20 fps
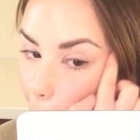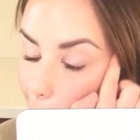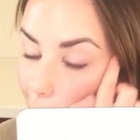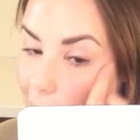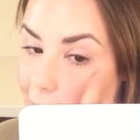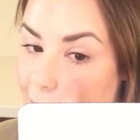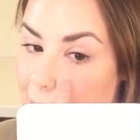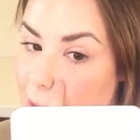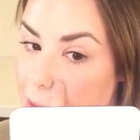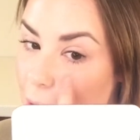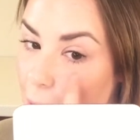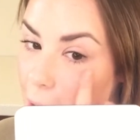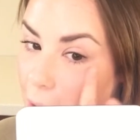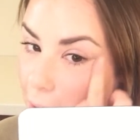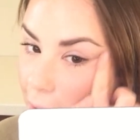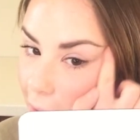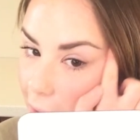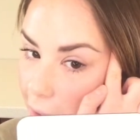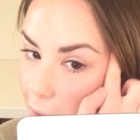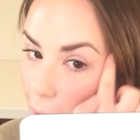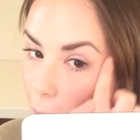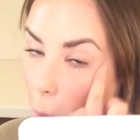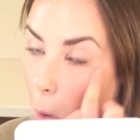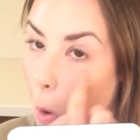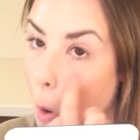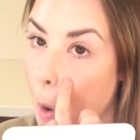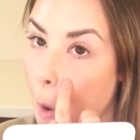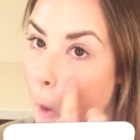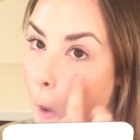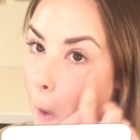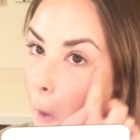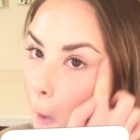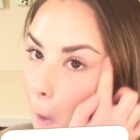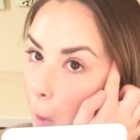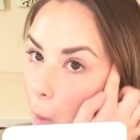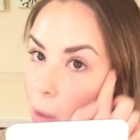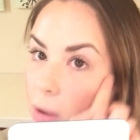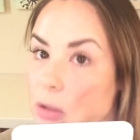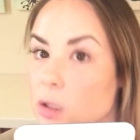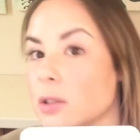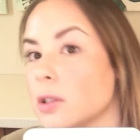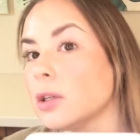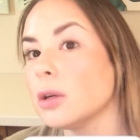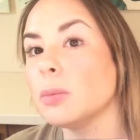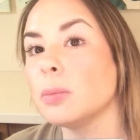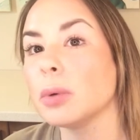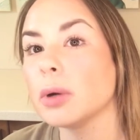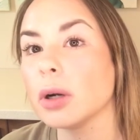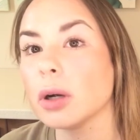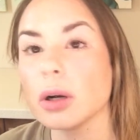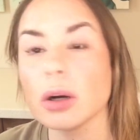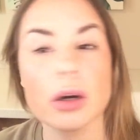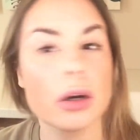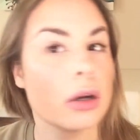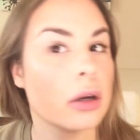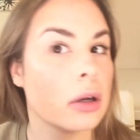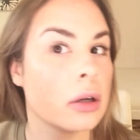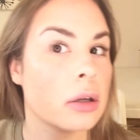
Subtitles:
But it's not like super,